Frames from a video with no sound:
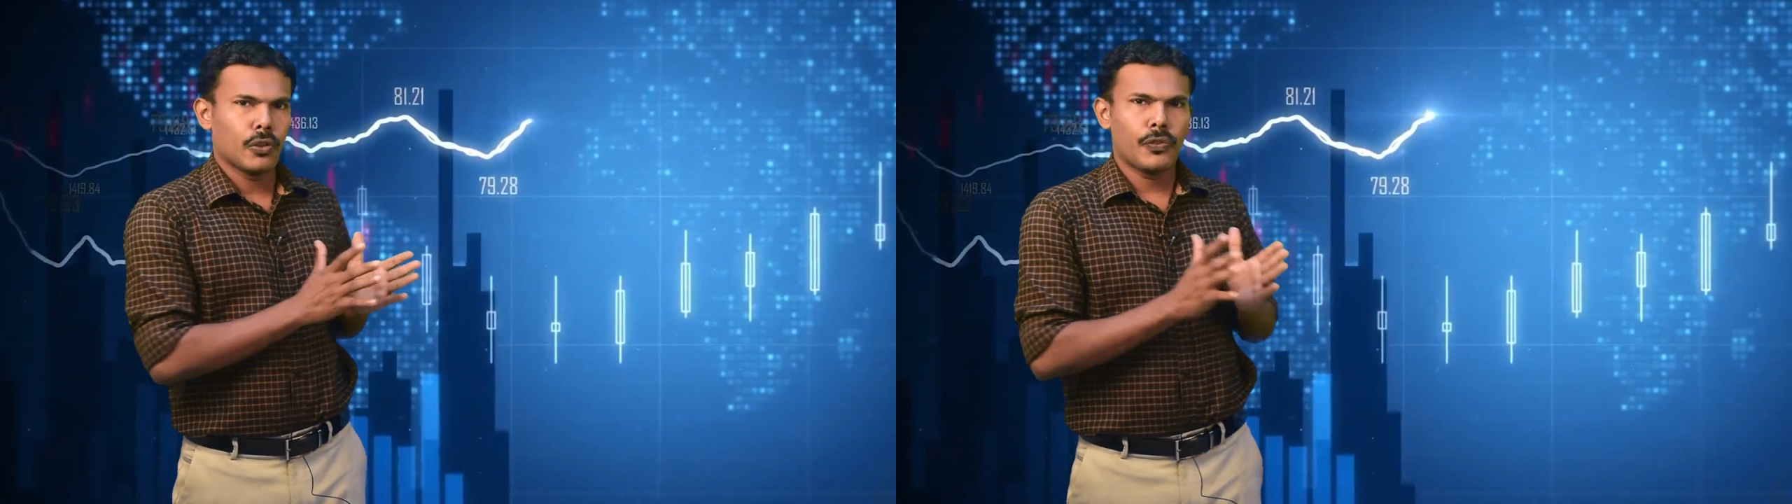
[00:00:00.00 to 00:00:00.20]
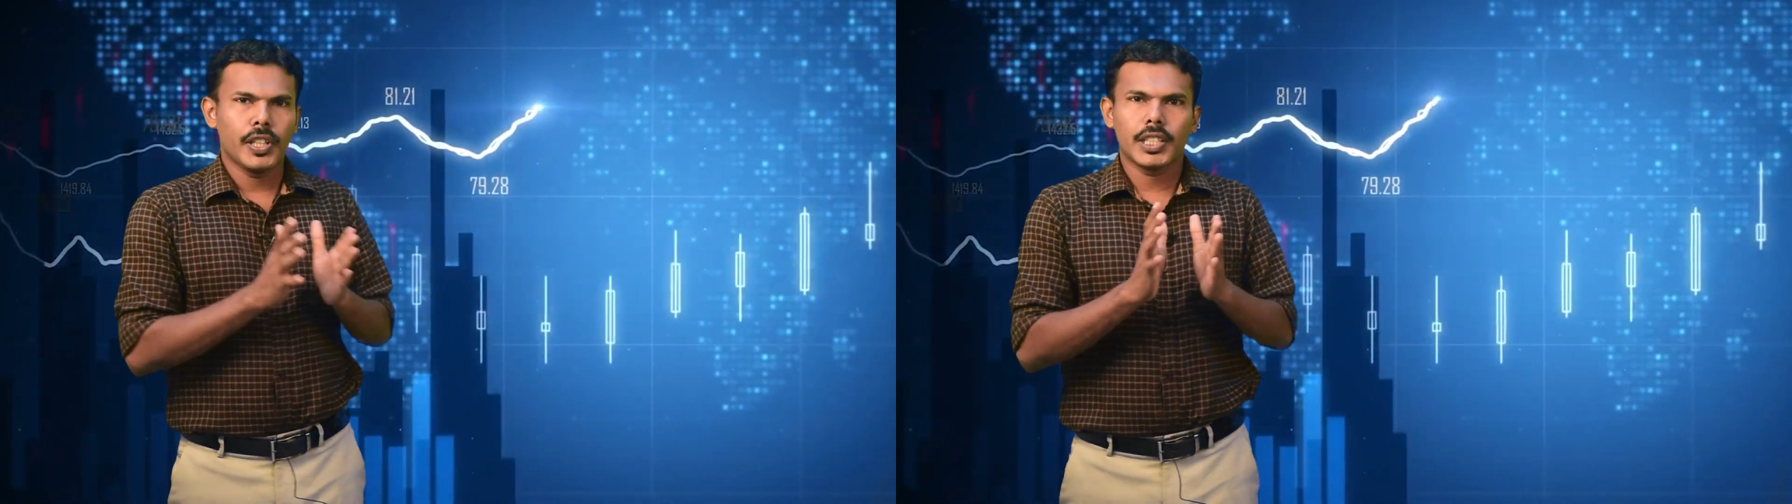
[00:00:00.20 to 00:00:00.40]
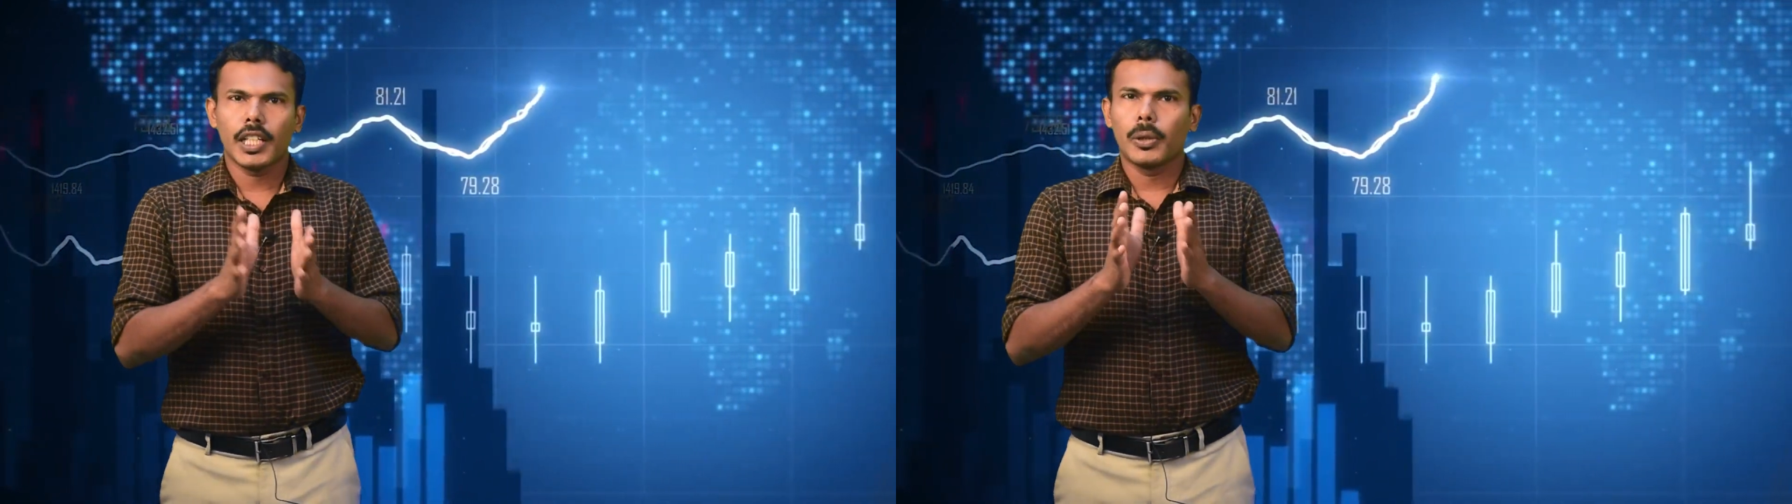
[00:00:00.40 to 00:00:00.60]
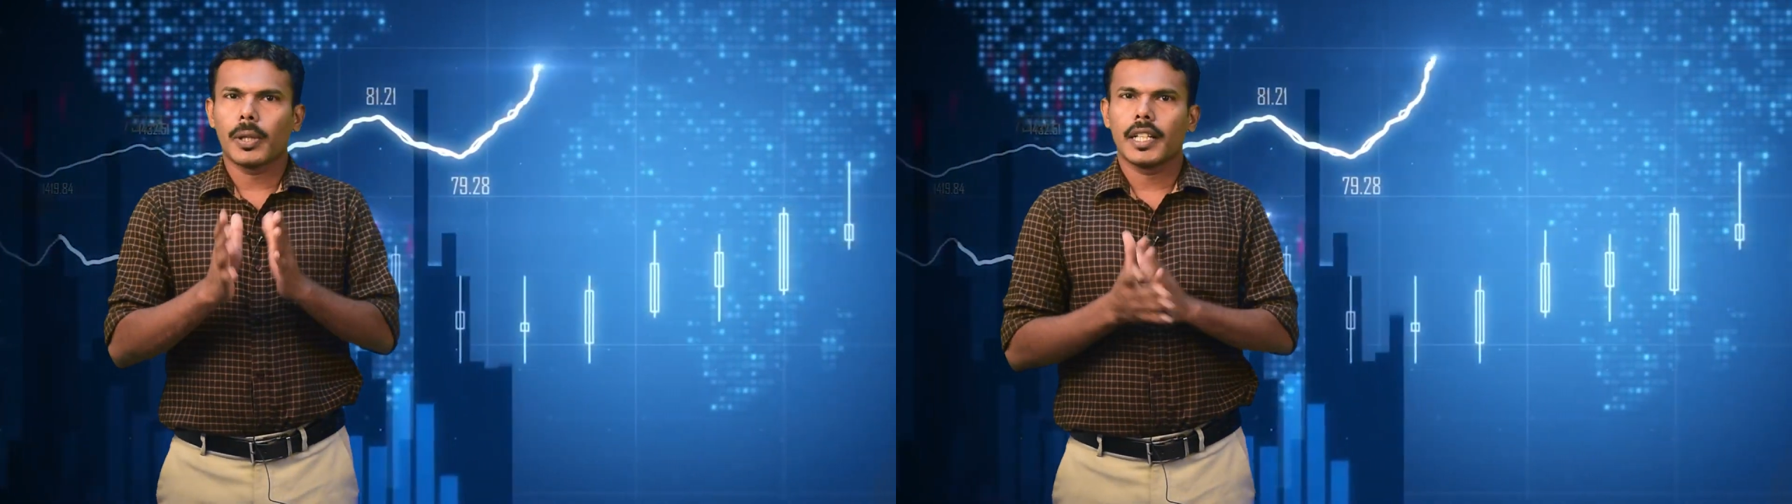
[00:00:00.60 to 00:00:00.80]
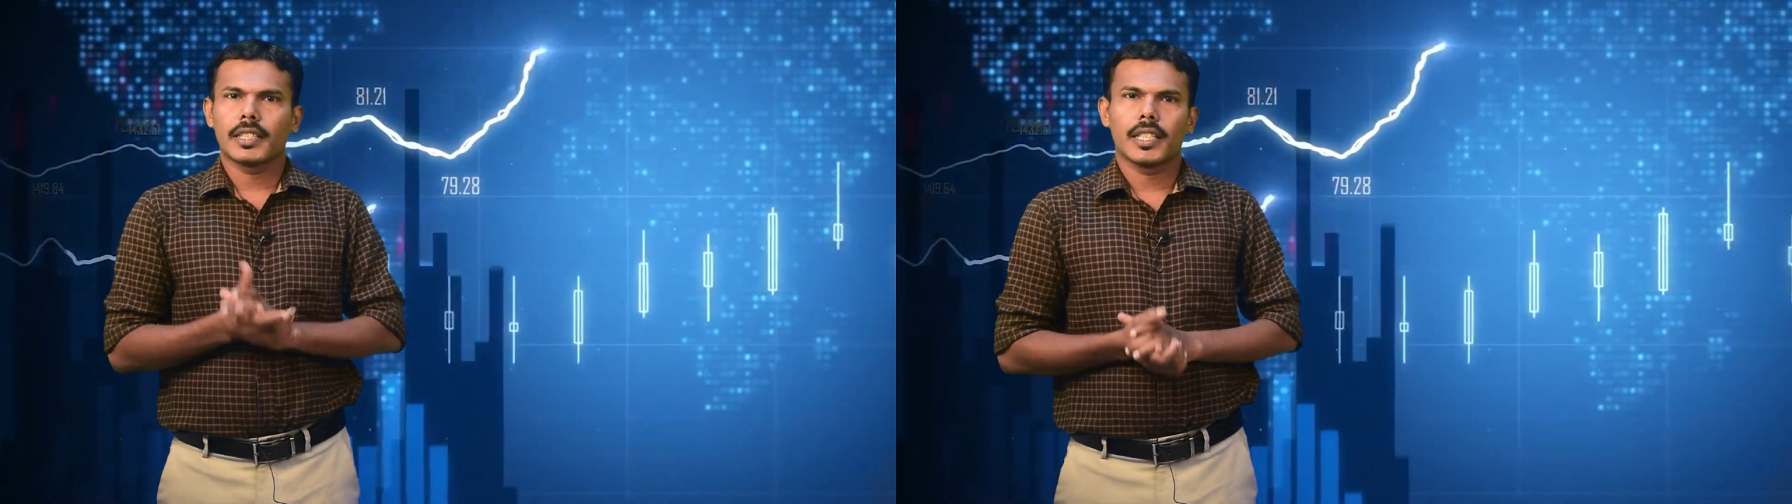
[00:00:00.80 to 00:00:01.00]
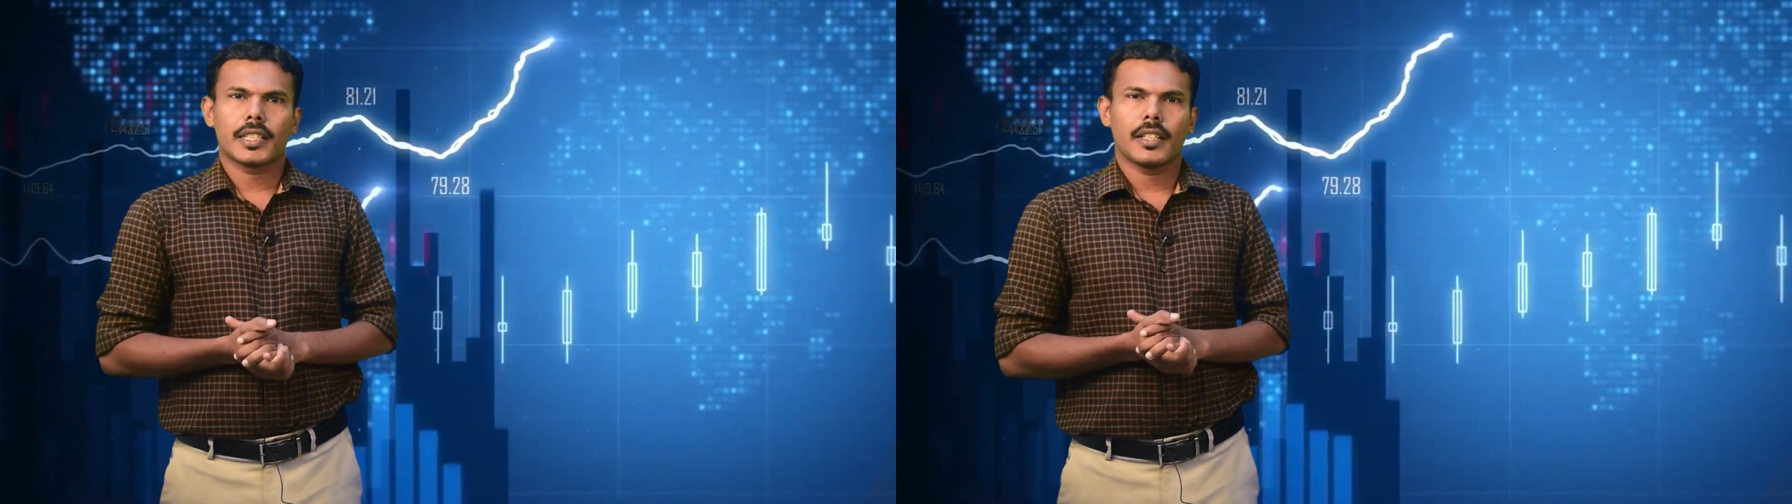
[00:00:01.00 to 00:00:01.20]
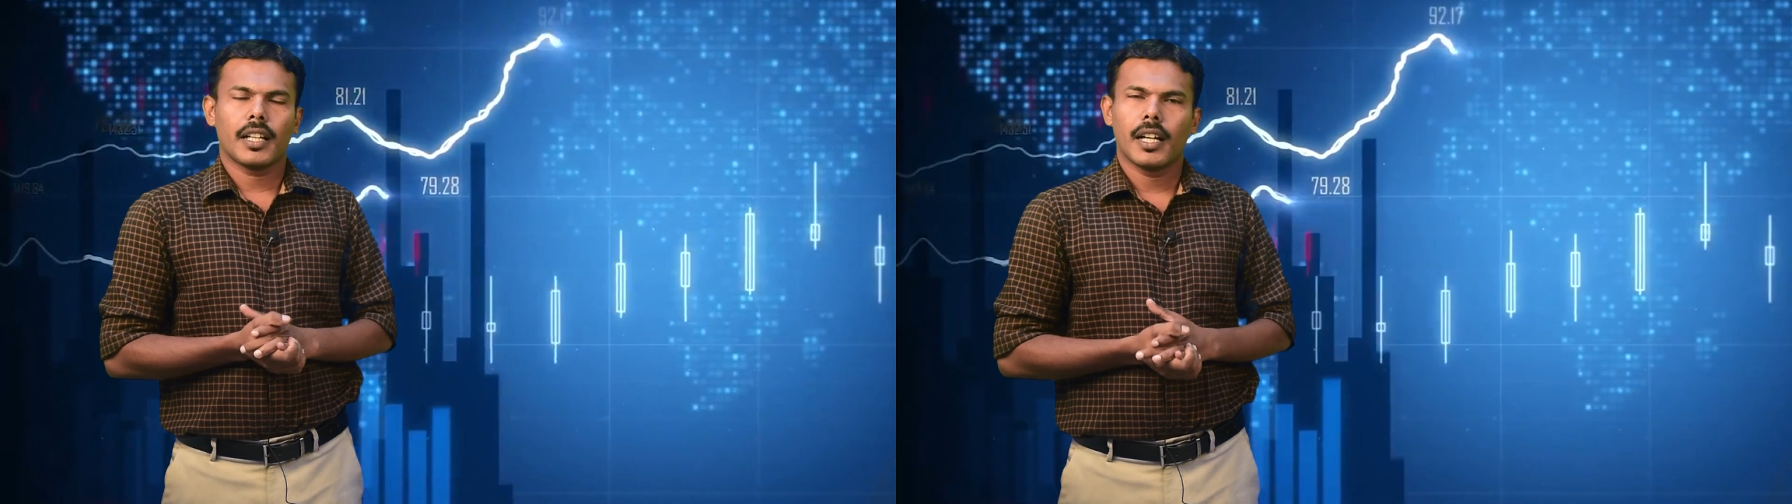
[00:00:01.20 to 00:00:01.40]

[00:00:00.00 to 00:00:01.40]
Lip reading: official dollarization